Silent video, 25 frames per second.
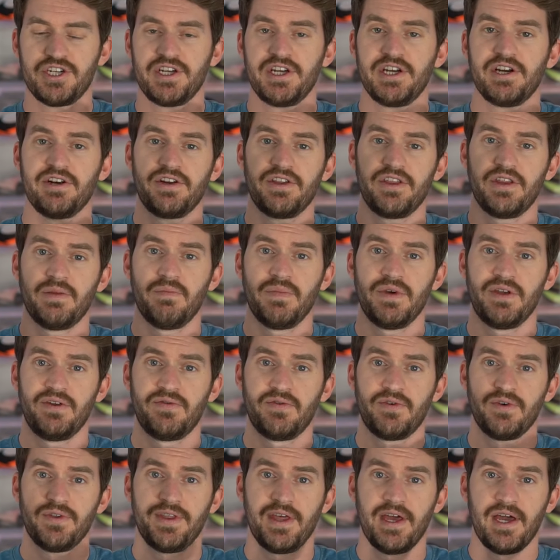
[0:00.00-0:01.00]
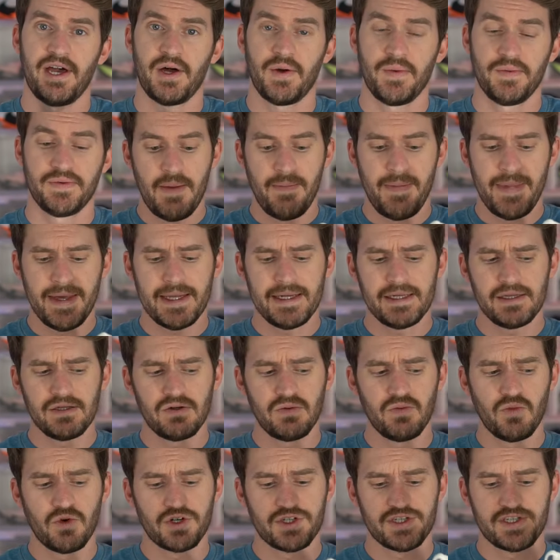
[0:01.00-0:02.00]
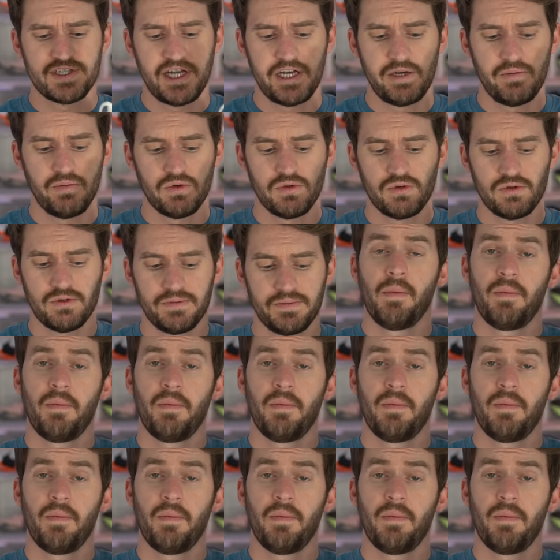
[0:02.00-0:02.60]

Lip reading: here in the midfoot that helps make it a little more stable.